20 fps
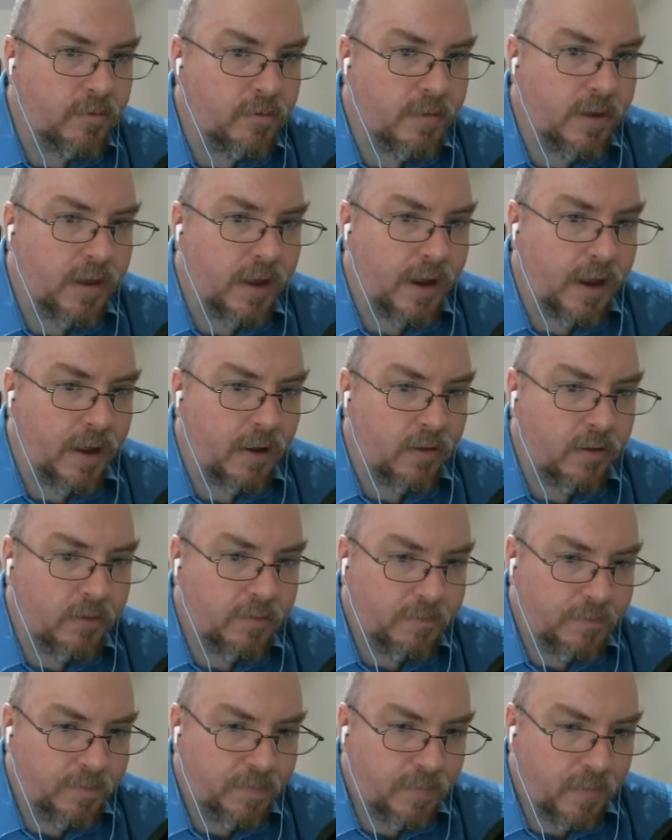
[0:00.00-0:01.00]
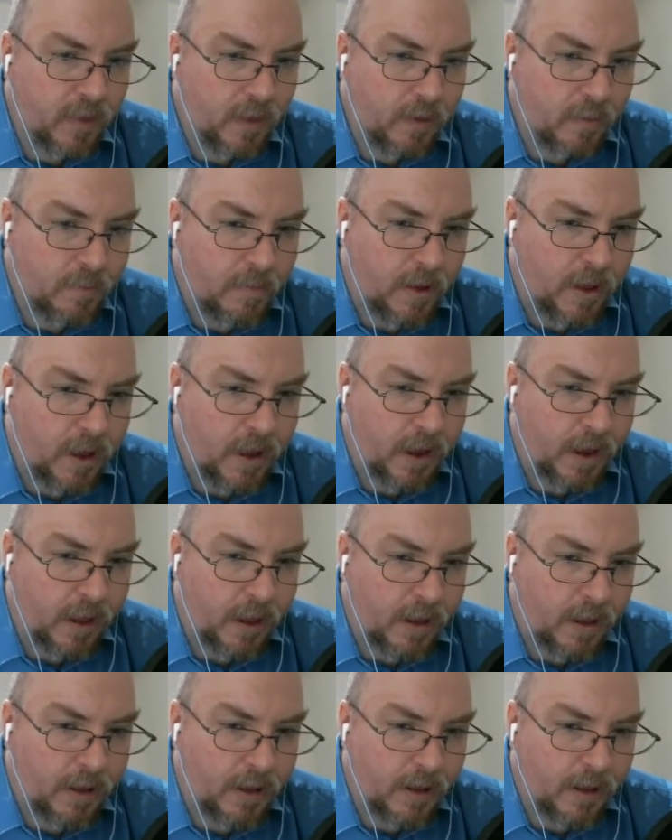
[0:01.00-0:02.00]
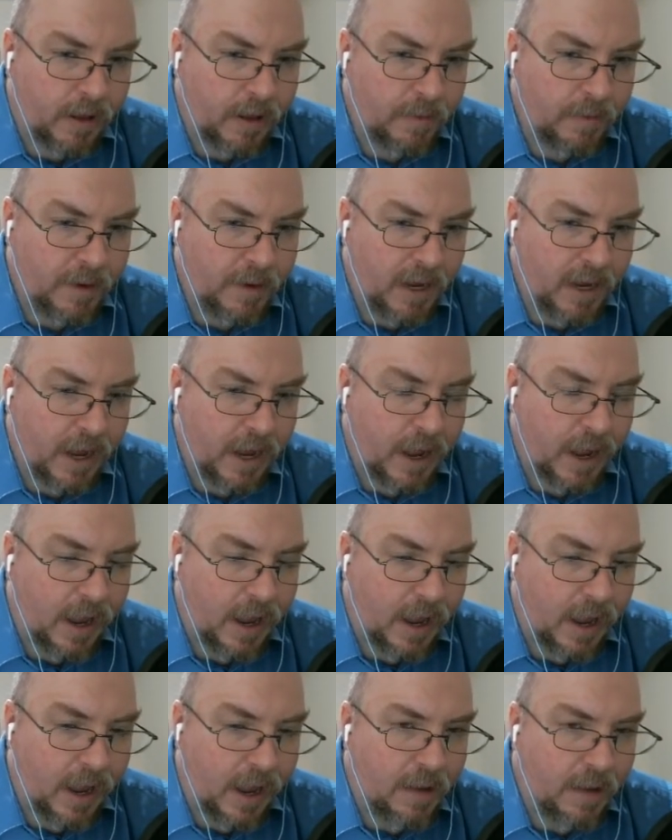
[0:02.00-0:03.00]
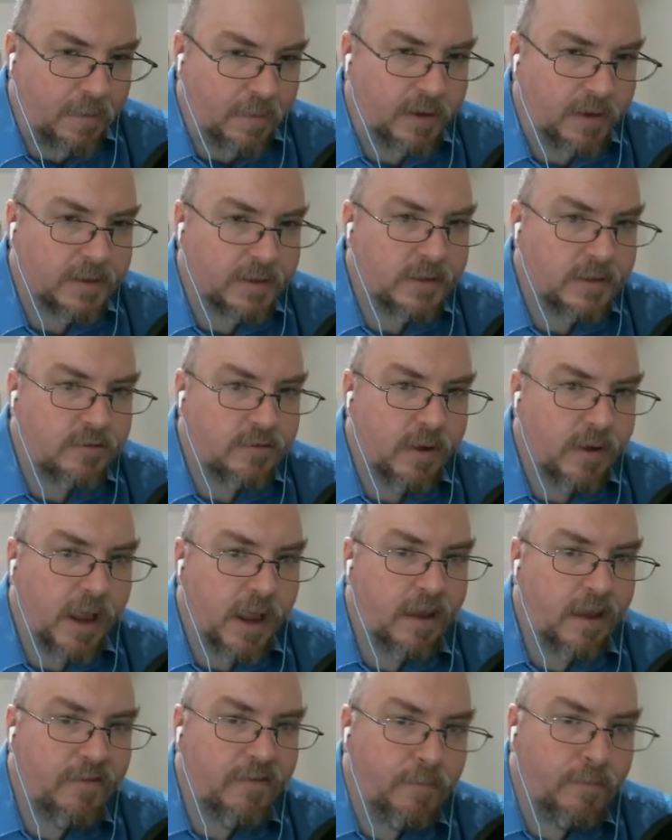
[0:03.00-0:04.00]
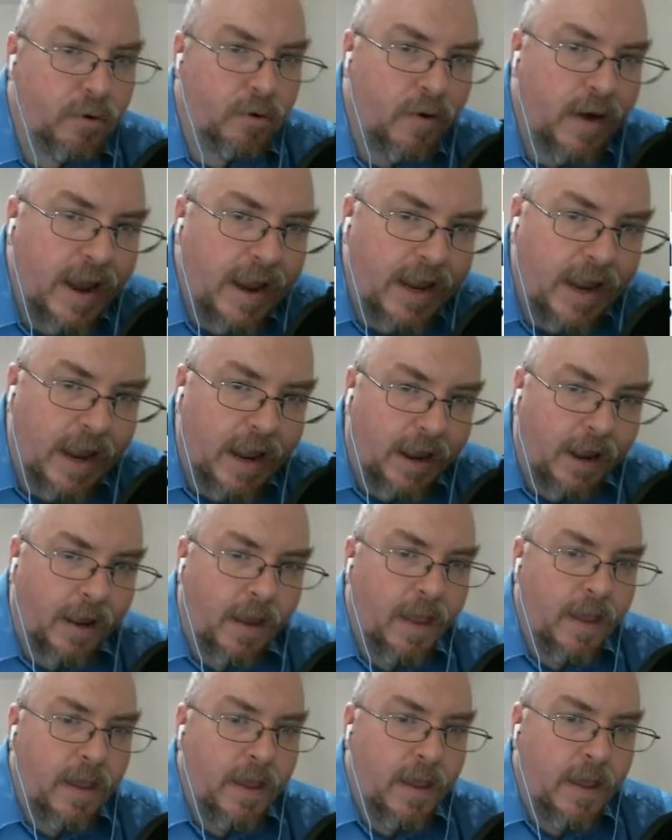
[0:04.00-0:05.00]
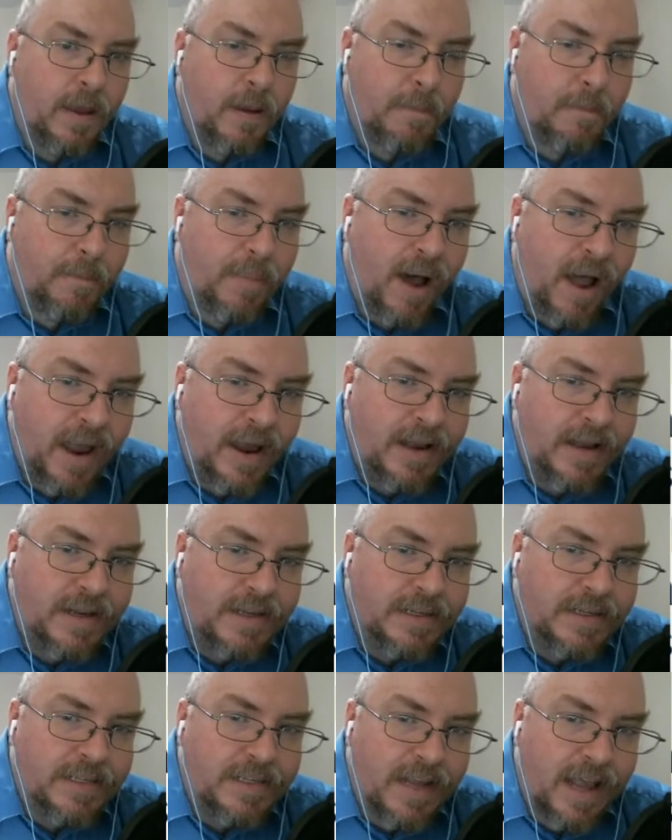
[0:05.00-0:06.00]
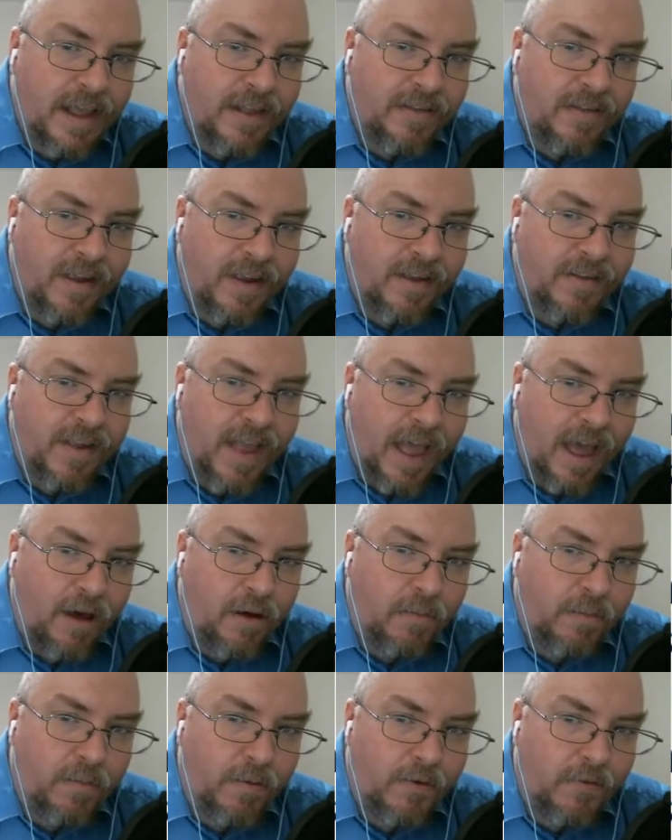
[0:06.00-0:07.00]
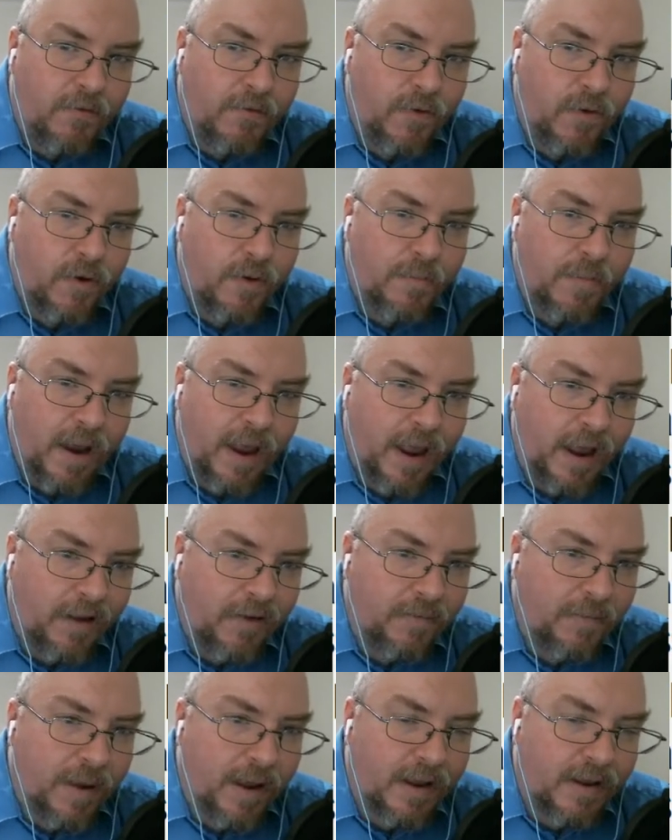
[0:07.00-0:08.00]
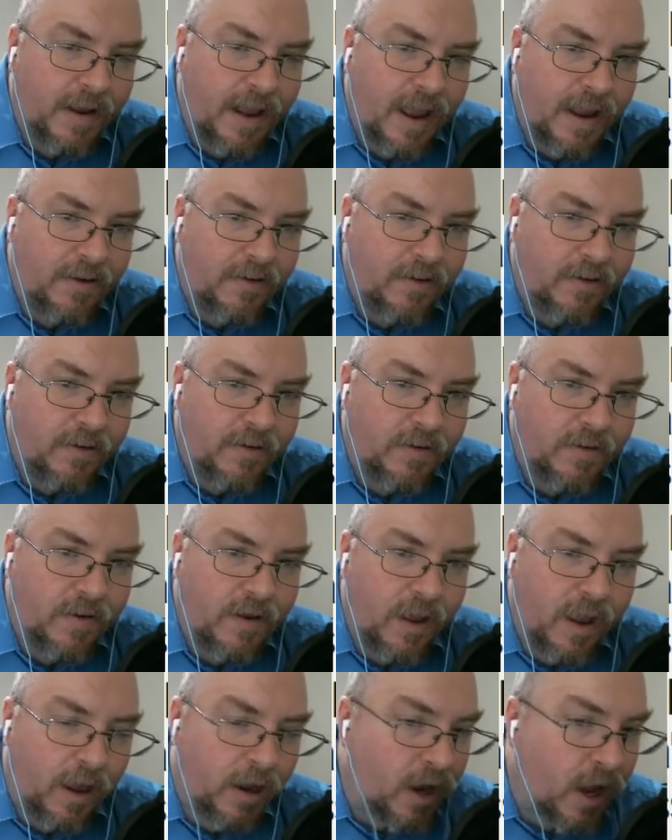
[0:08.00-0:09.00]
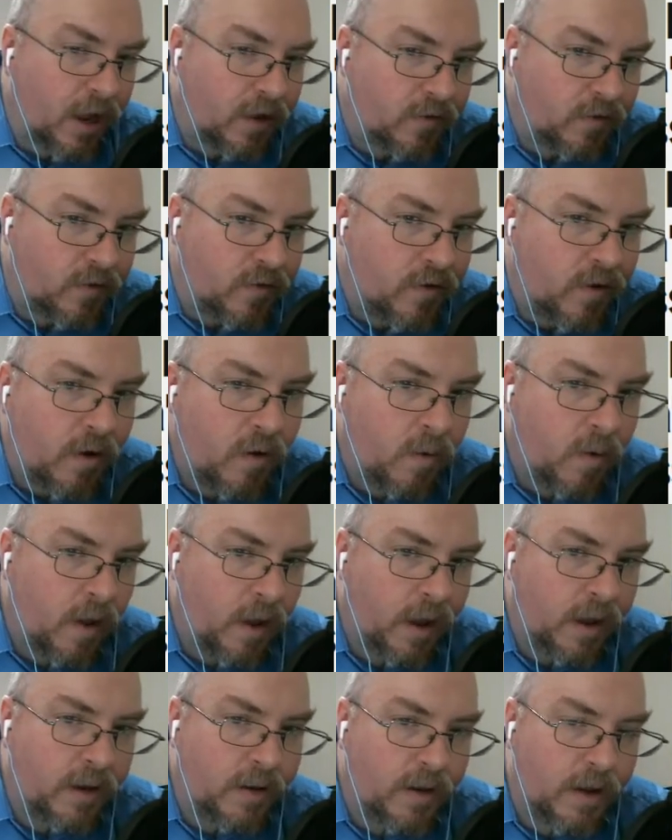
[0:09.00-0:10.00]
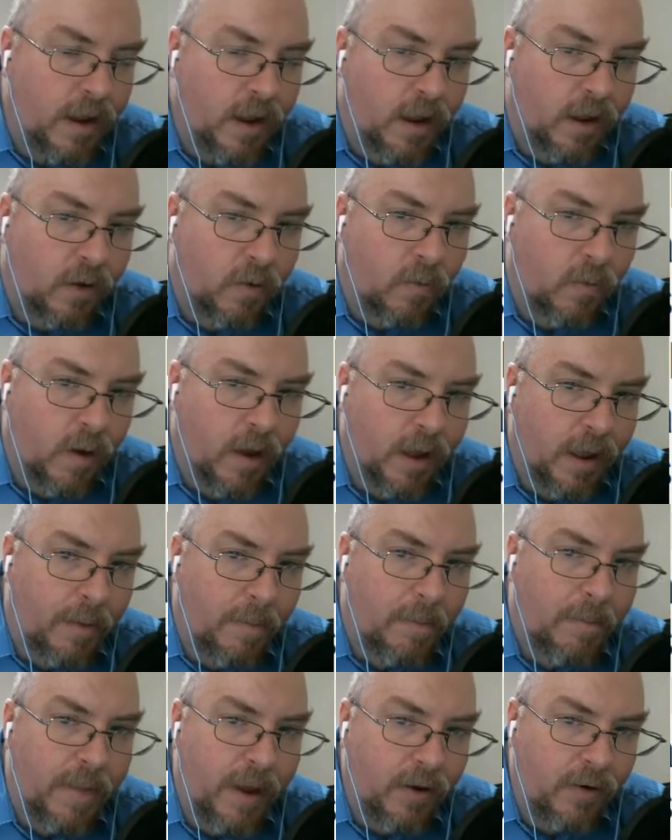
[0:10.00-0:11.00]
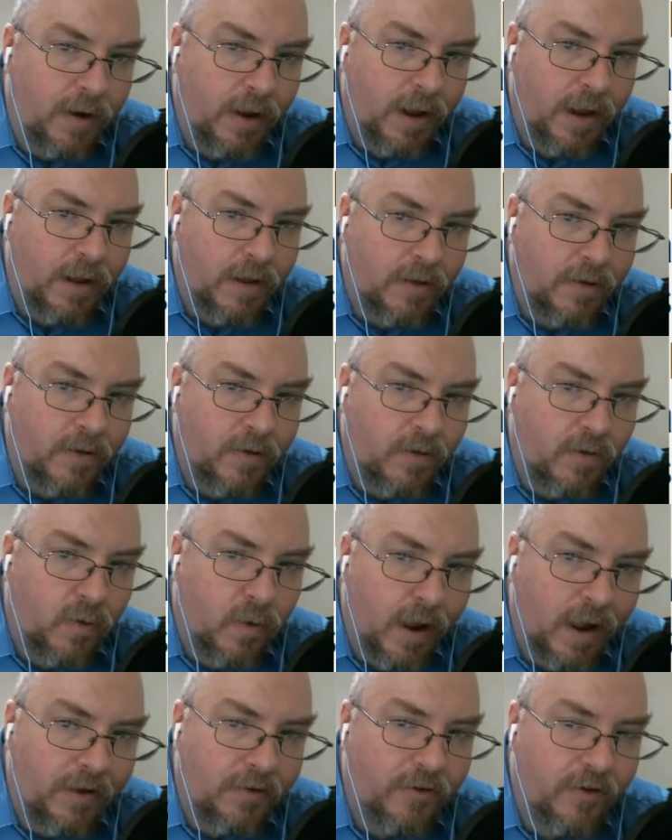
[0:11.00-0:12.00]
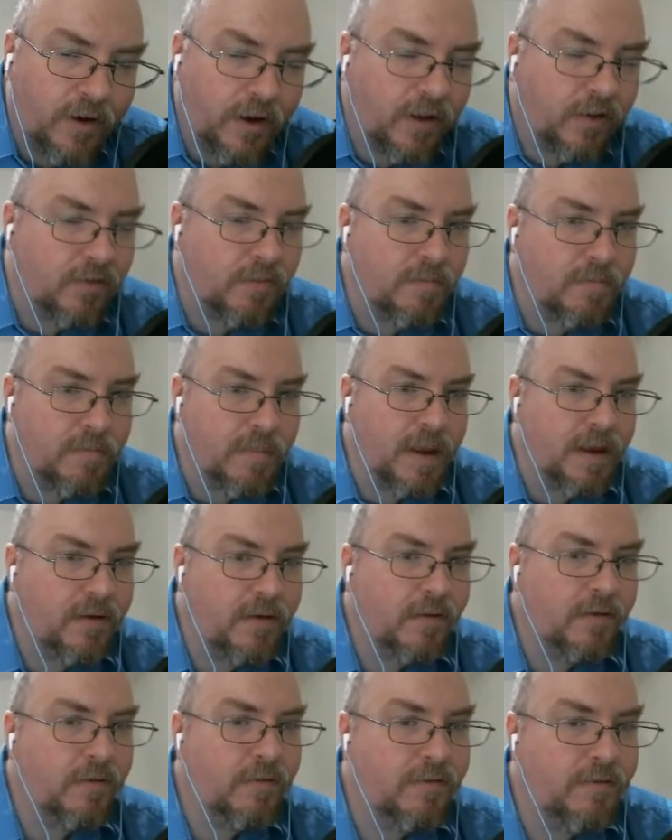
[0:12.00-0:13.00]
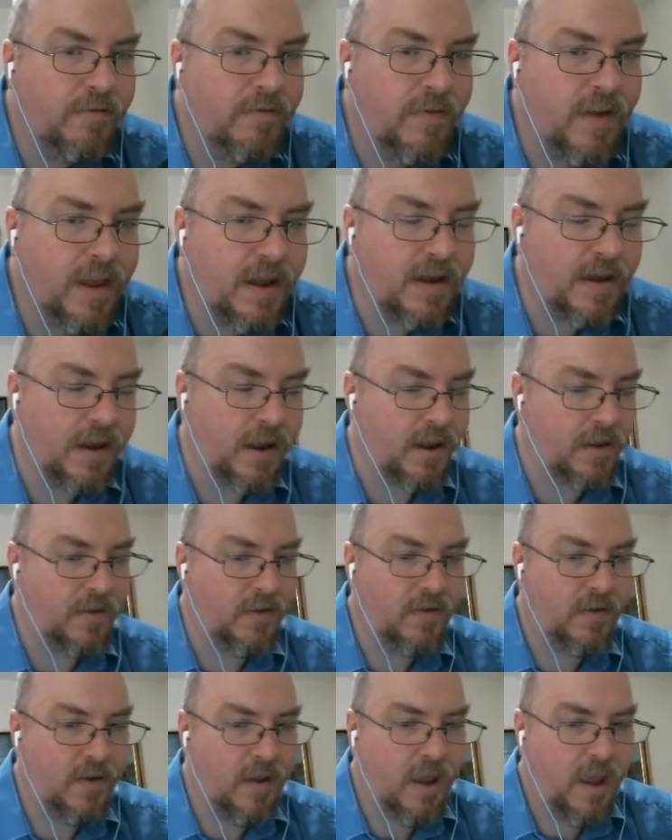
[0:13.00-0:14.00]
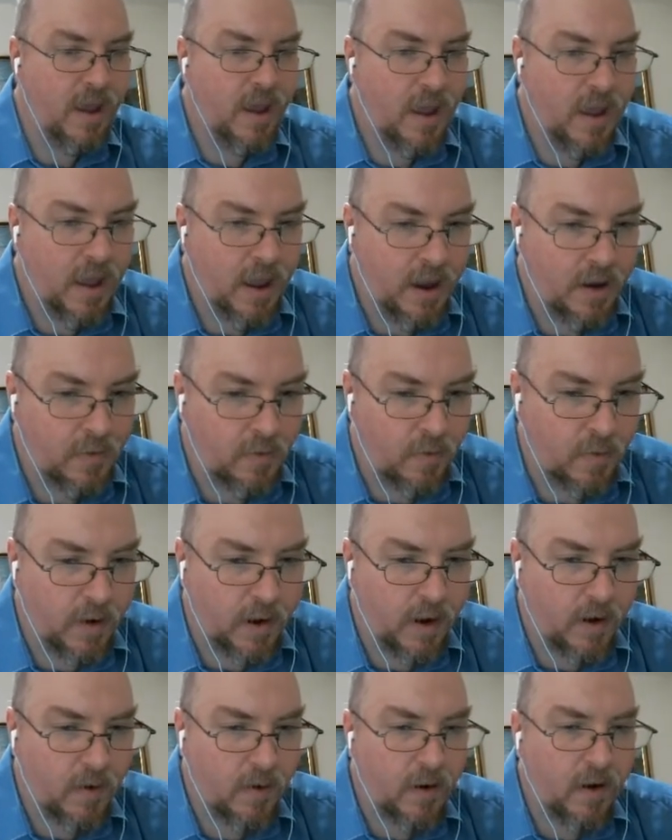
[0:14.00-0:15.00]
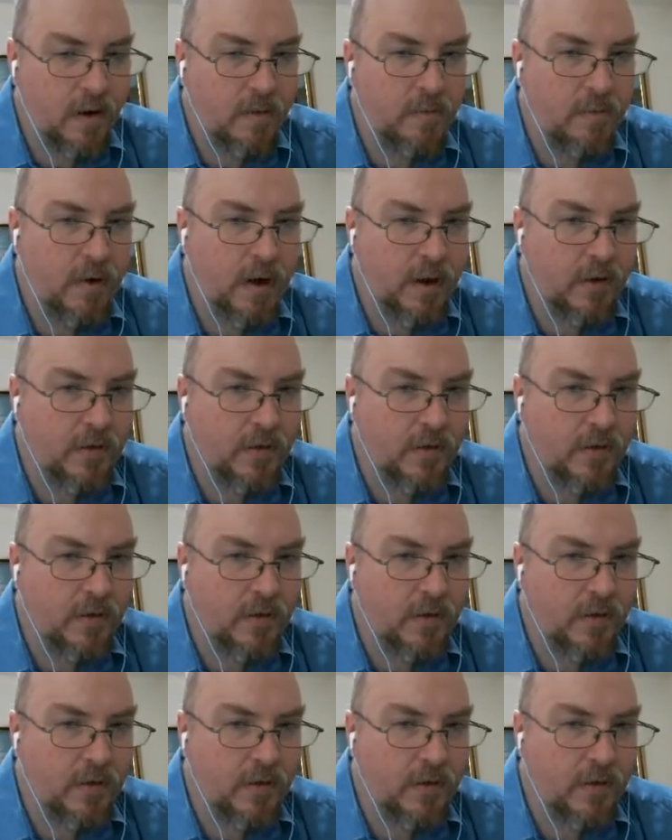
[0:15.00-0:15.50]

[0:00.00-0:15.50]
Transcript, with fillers: Millennial by Libby Emmons, we have breaking. Biden says he's outperformed expectations and has no idea why Americans question his mental fitness in rare press